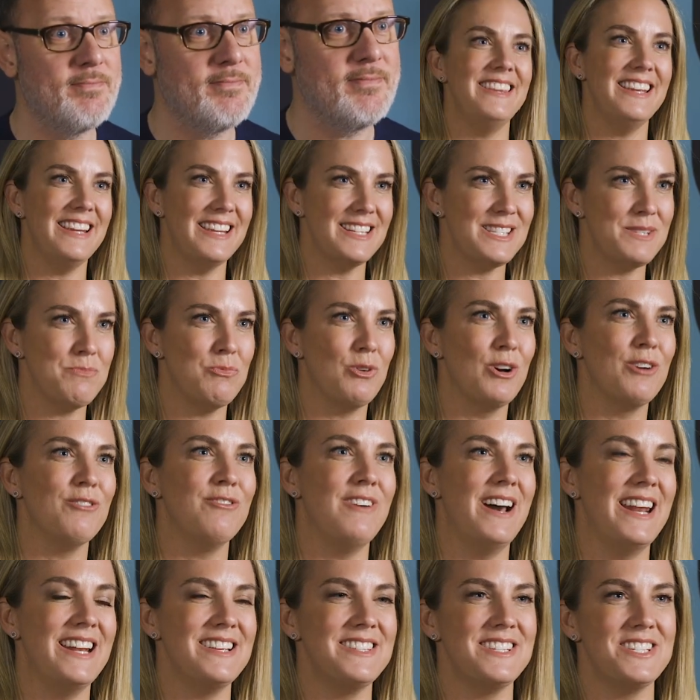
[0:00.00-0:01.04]
I think it's
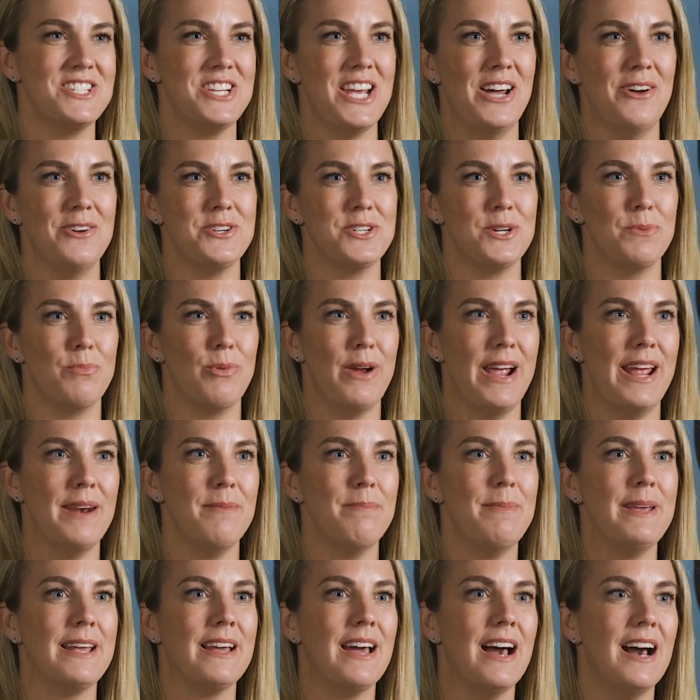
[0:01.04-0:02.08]
more fun as a challenger
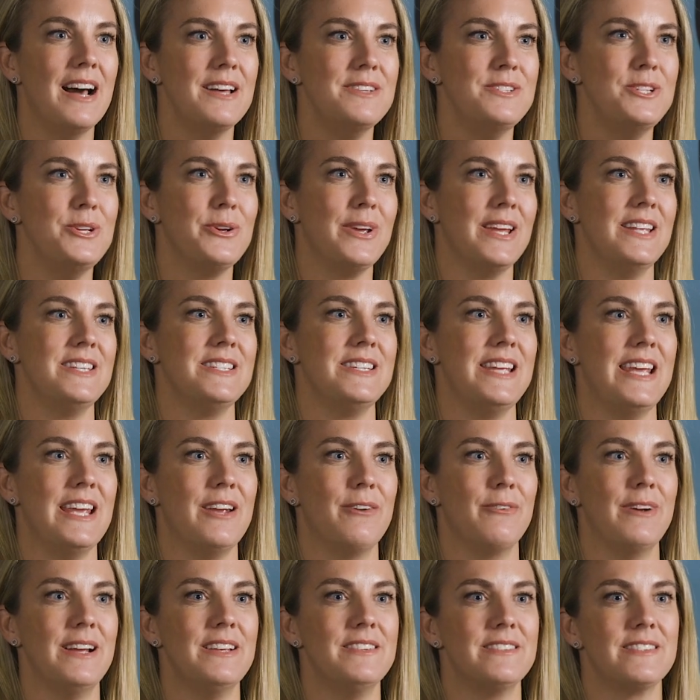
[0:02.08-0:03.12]
brand because you can
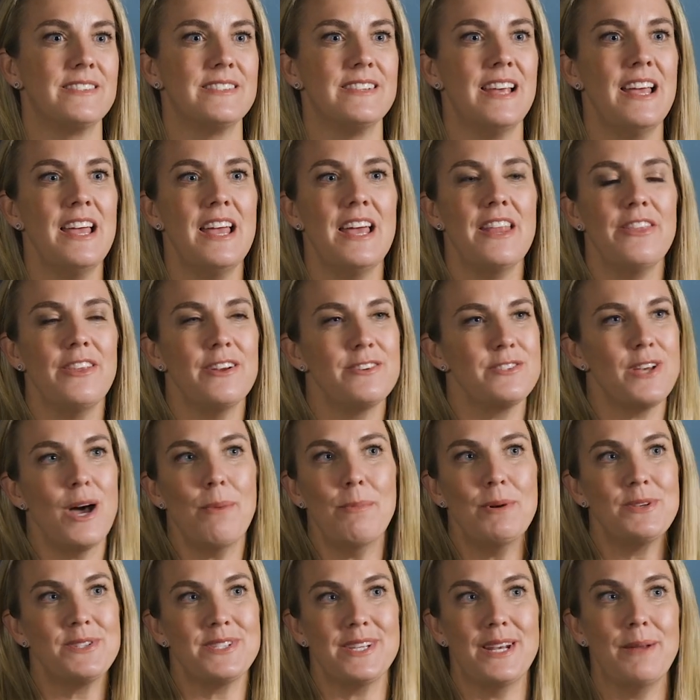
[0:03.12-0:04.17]
take risks. There's
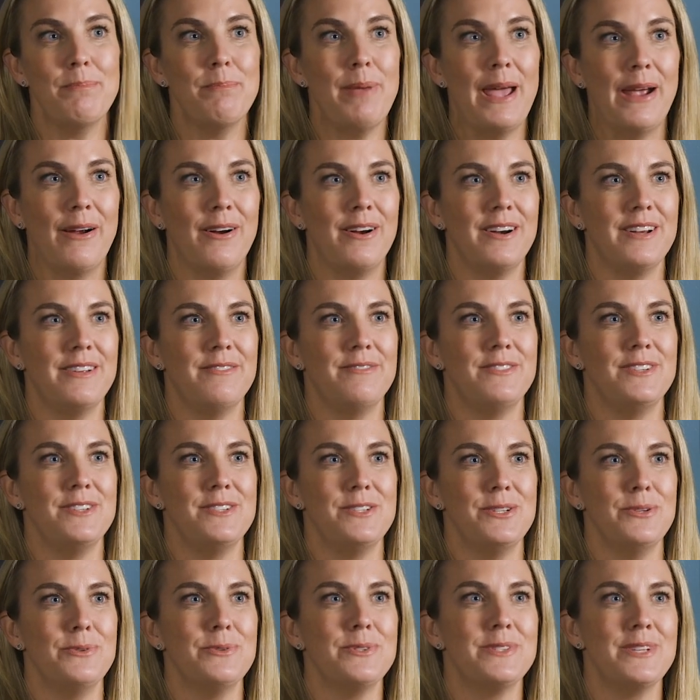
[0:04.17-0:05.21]
almost an imperative
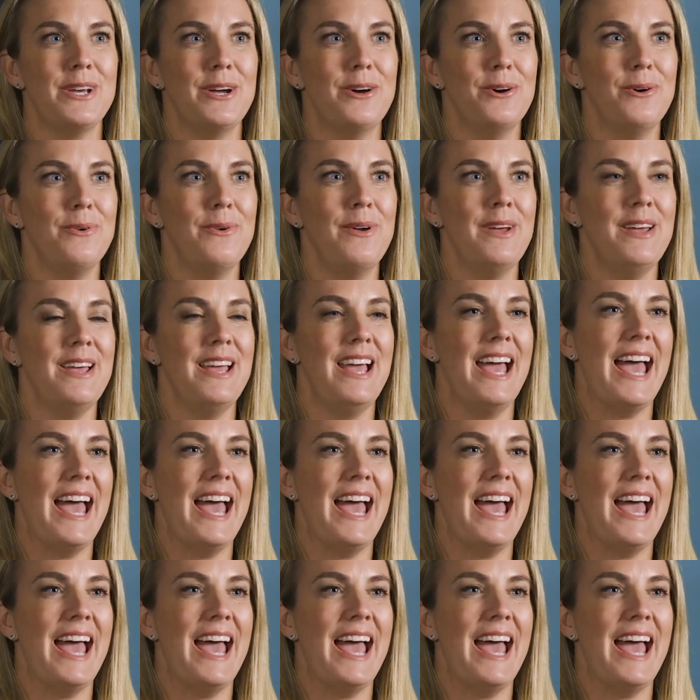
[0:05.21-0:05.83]
to do so.